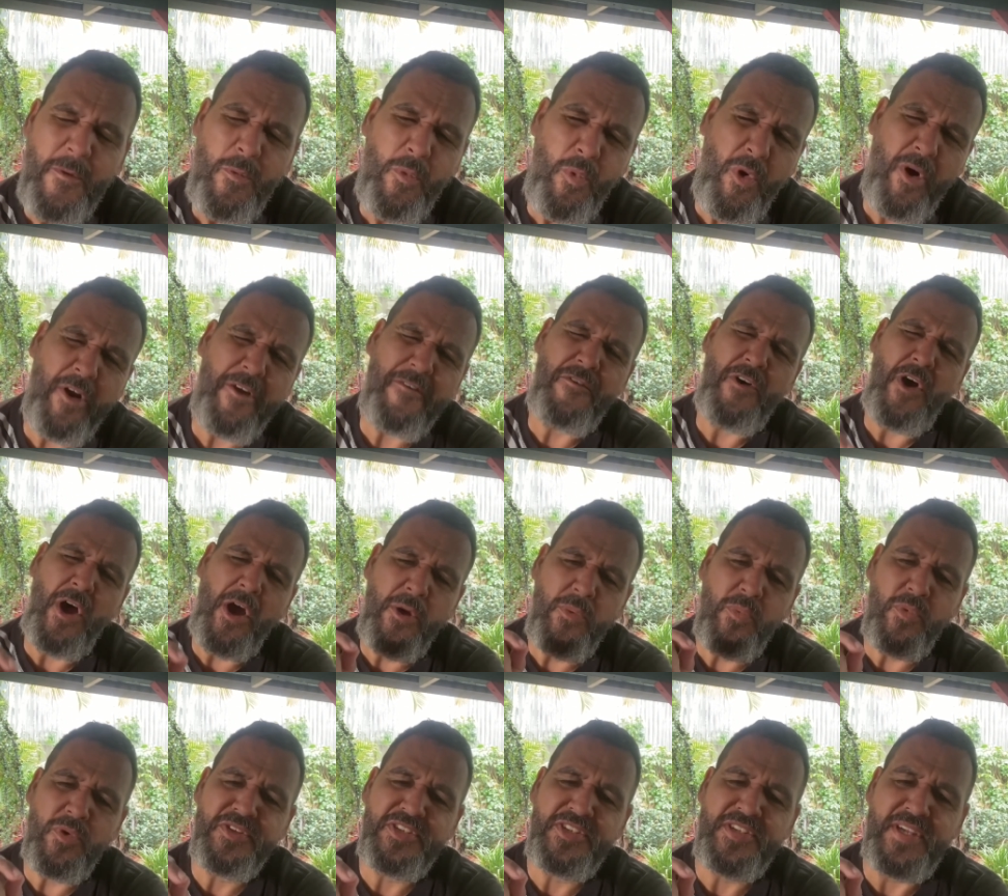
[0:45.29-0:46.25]
What if
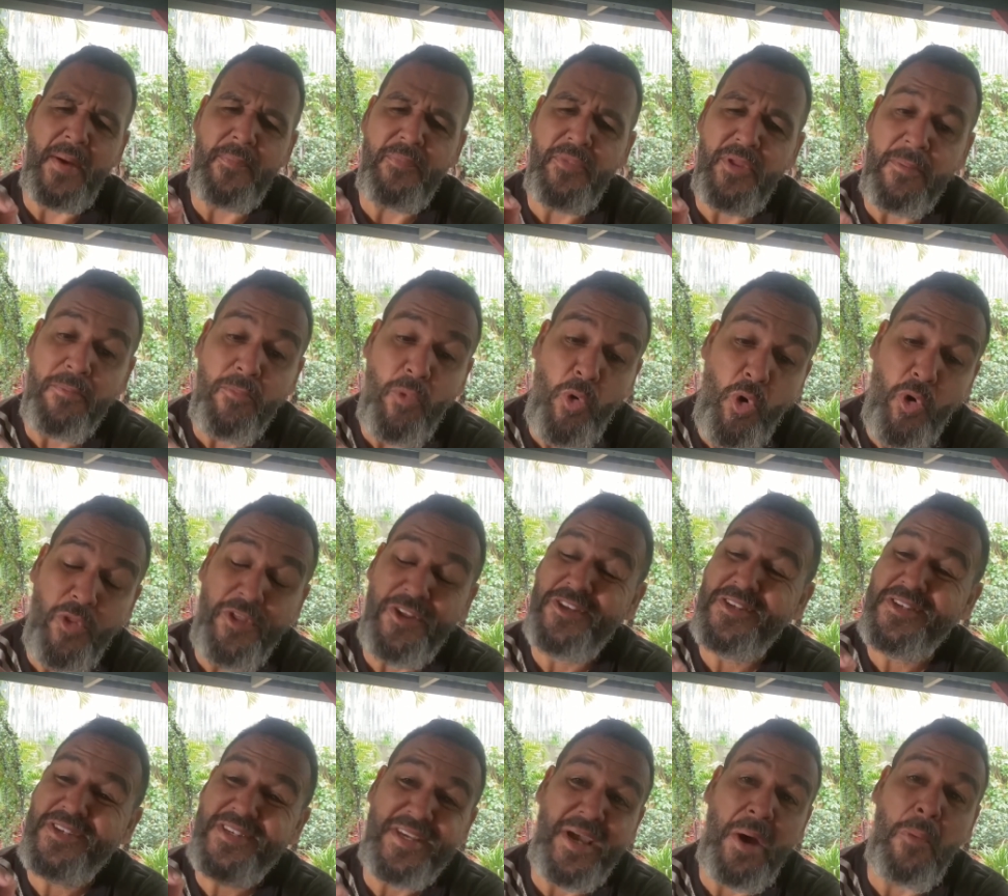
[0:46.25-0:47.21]
hope was something more
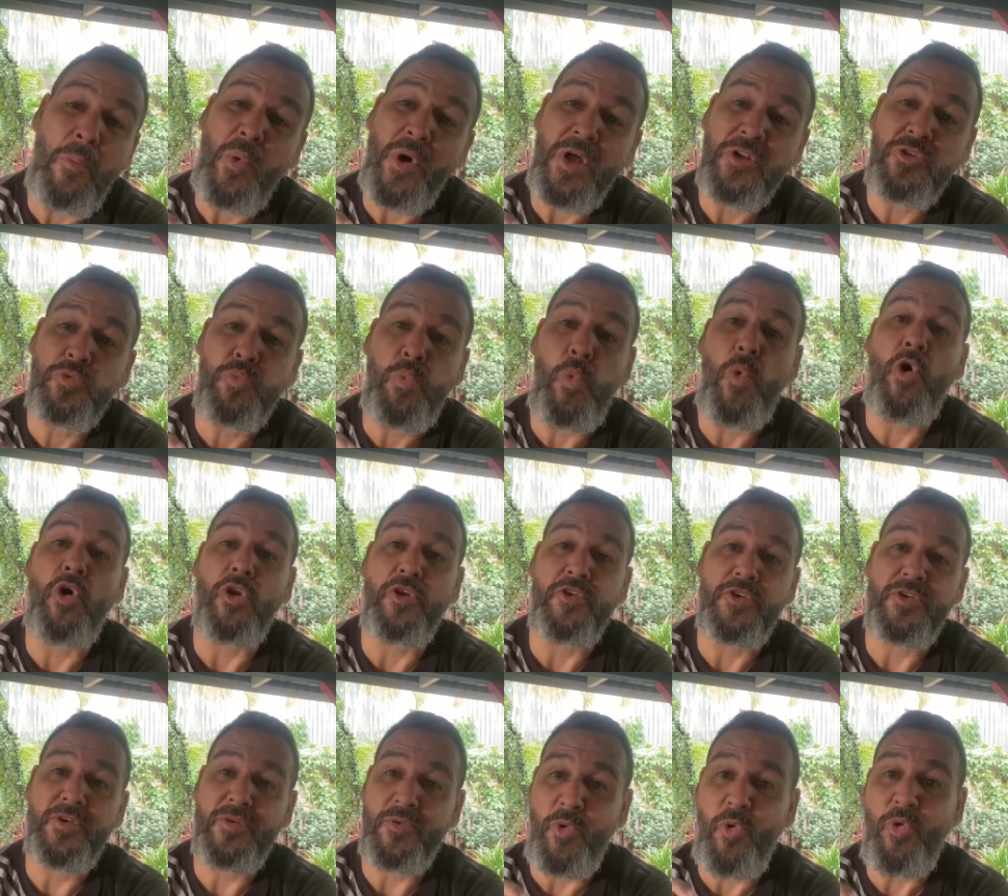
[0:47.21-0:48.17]
than someone's
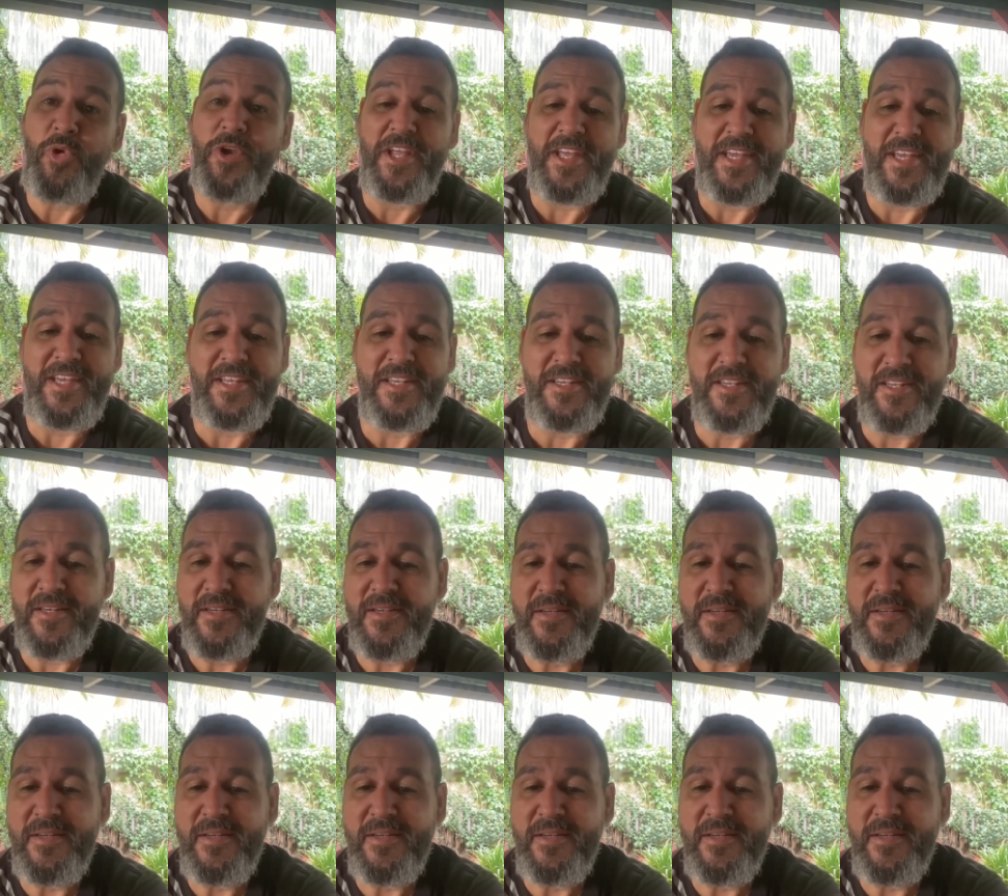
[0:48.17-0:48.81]
want or need?